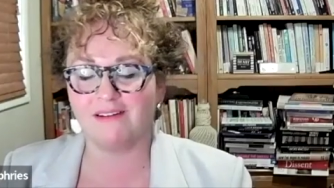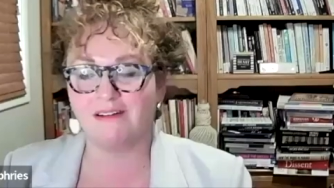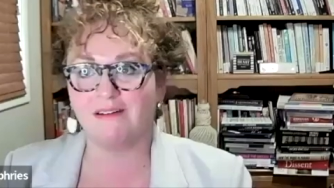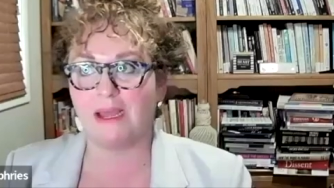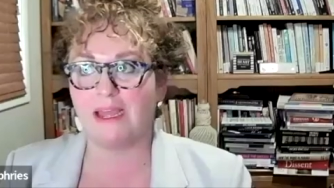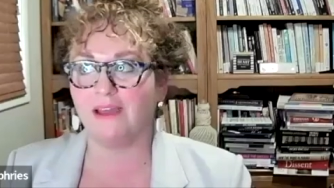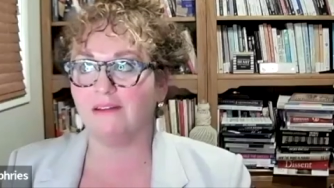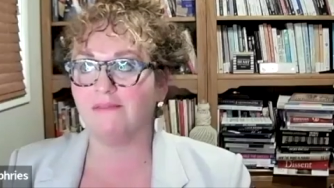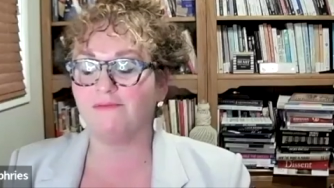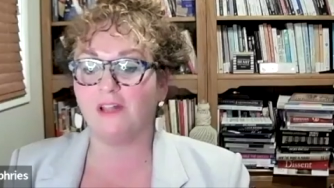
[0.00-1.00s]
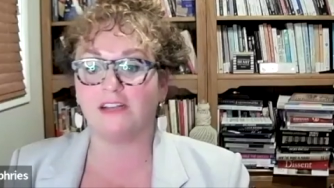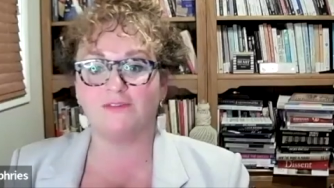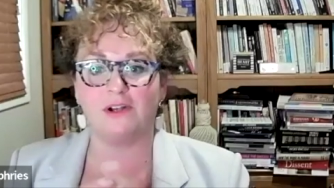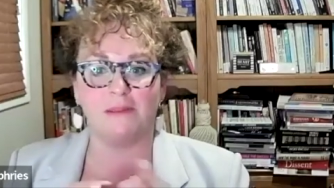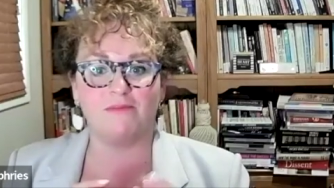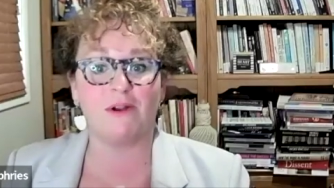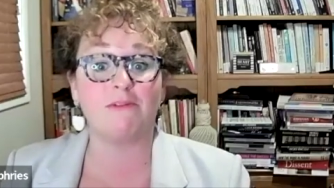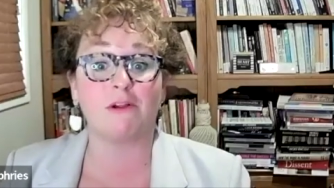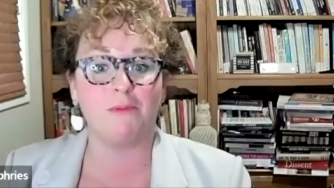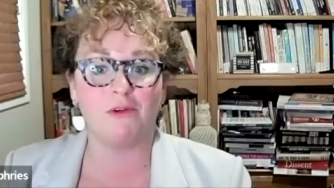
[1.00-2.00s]
a philosopher named
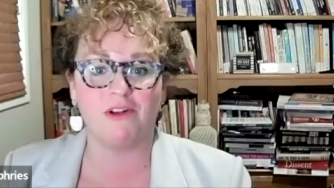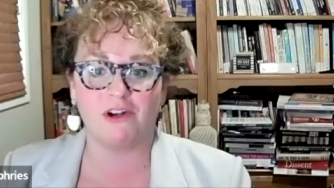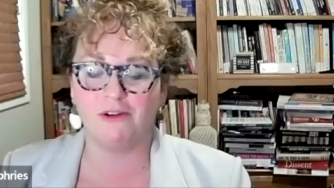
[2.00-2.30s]
Frederick Buechner,